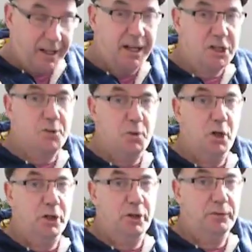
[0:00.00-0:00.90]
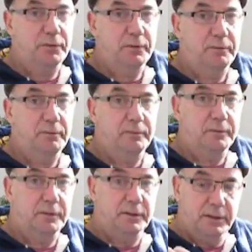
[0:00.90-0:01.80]
if you can catch them early enough,
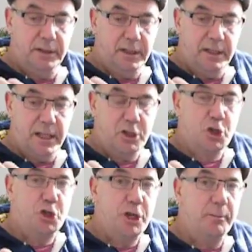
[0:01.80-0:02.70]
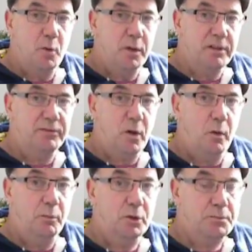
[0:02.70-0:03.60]
and then just nip away the
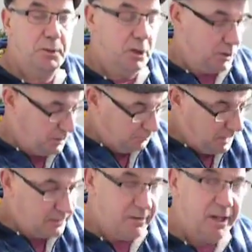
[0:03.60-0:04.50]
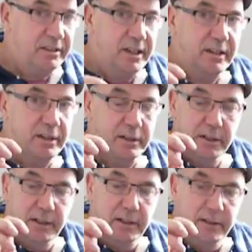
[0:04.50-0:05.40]
flower buds, because black fly tend
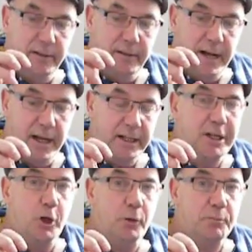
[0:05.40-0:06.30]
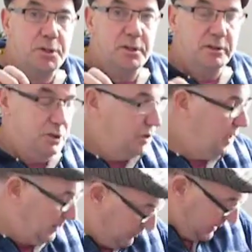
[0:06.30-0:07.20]
to hang in clumps.
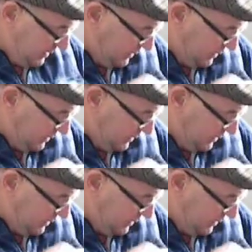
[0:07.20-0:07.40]
Just take a